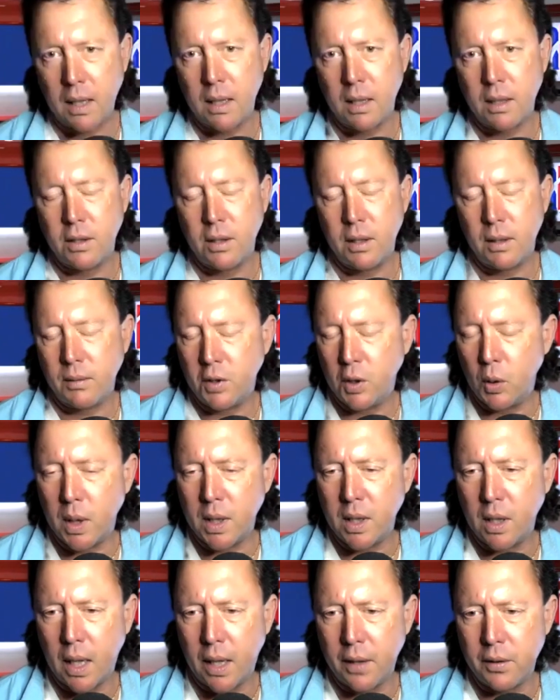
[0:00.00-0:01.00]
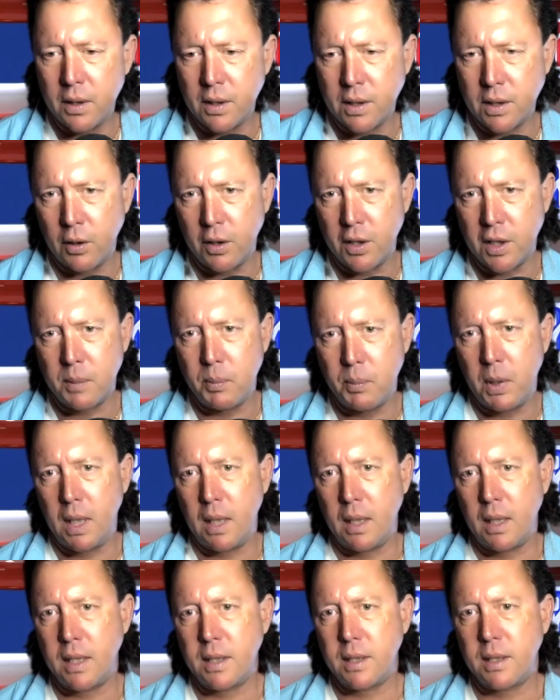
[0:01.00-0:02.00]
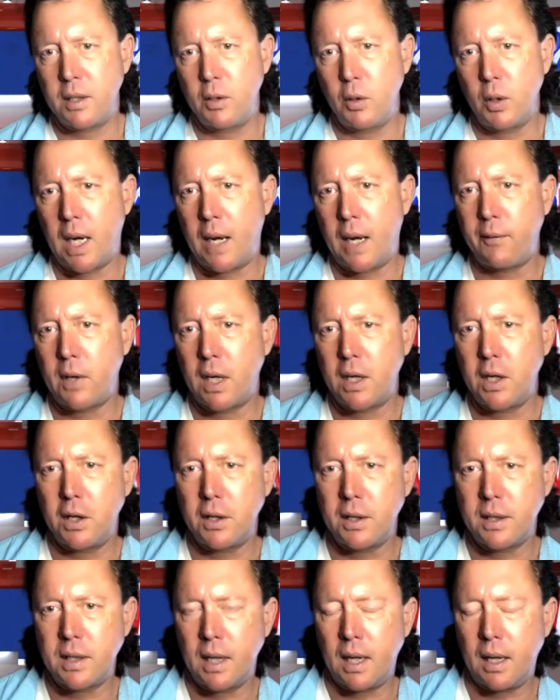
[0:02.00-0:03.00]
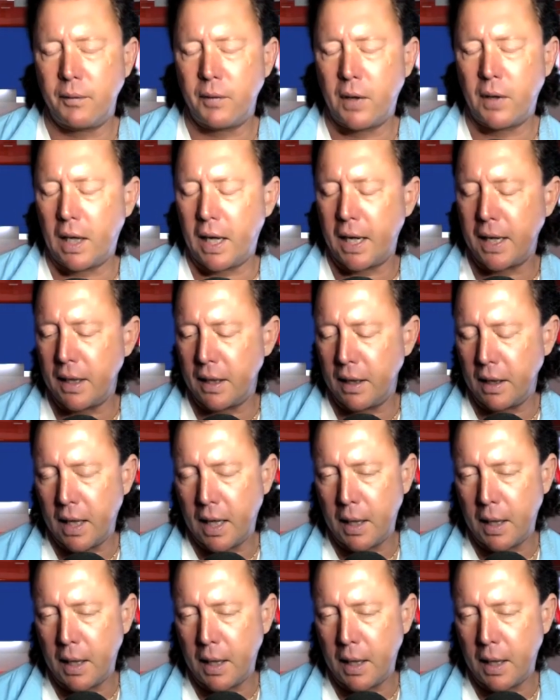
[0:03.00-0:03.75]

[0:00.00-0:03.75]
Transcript: it. Do unto others, so to speak, as you would have done to yourself. I like it a lot.